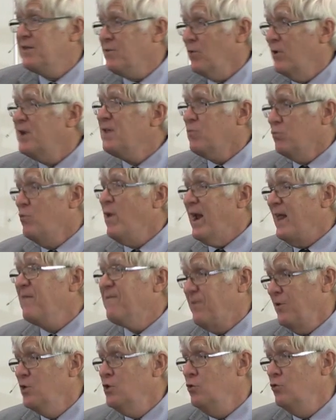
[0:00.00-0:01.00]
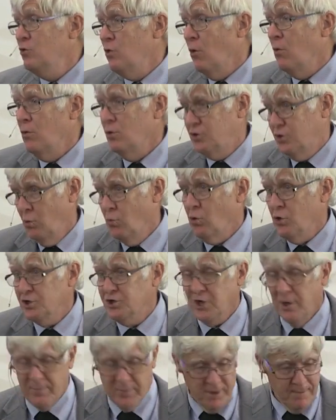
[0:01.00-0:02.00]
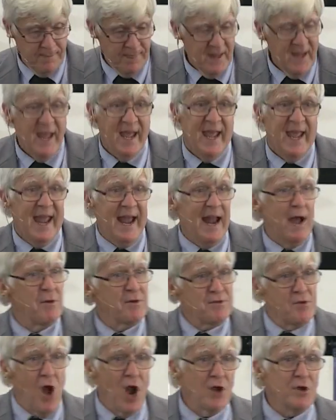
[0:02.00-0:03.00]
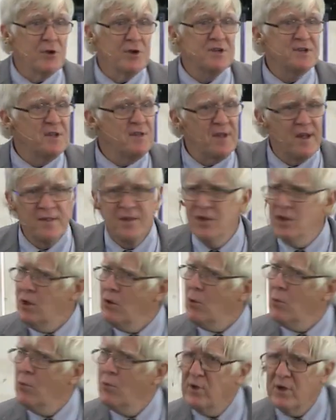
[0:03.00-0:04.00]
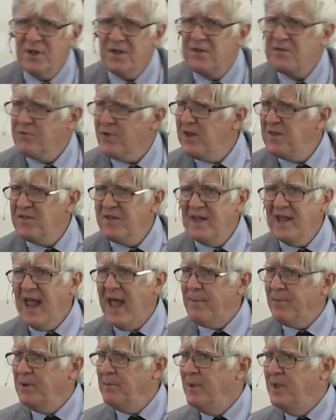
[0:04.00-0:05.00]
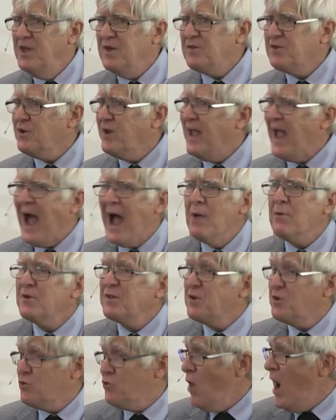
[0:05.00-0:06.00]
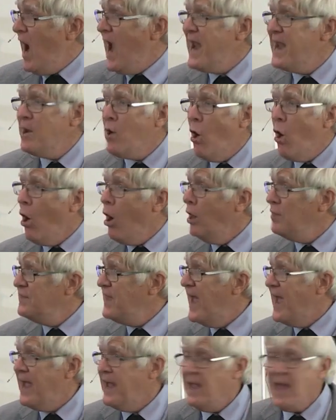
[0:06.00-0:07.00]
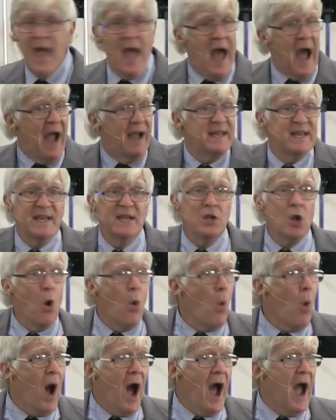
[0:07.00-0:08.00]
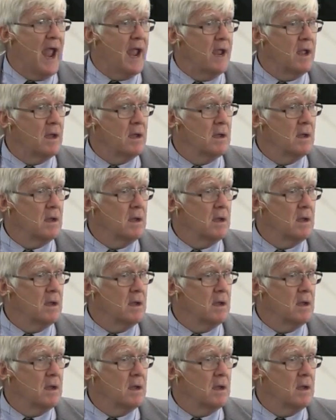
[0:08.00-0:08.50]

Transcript: so it's ready for you to, to worship and i was talking to her and she says you know really strange thing happened to me yesterday i was crying all day i didn't know why